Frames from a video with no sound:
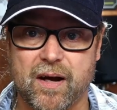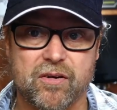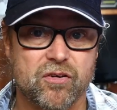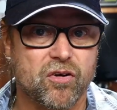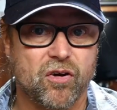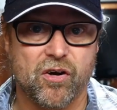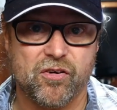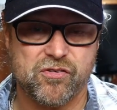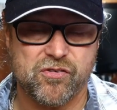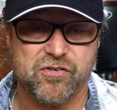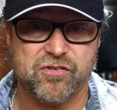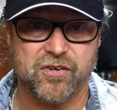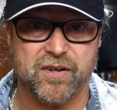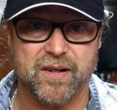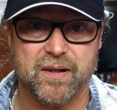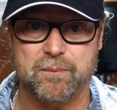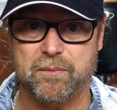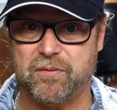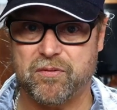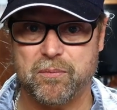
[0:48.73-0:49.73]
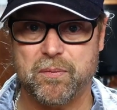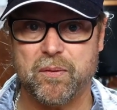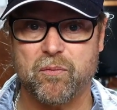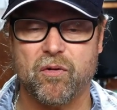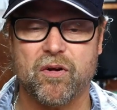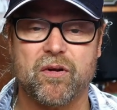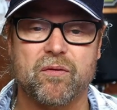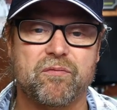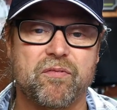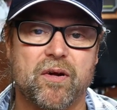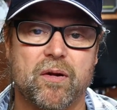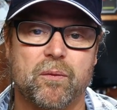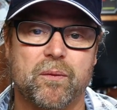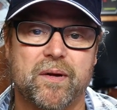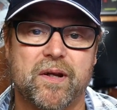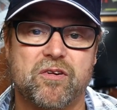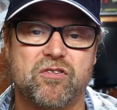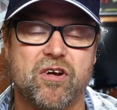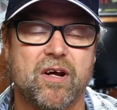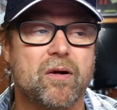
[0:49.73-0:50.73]
You guys have seen them if you've been
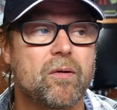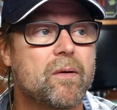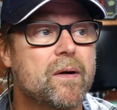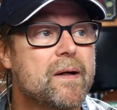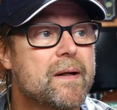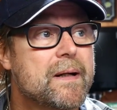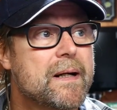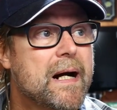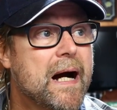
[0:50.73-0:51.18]
following the channel.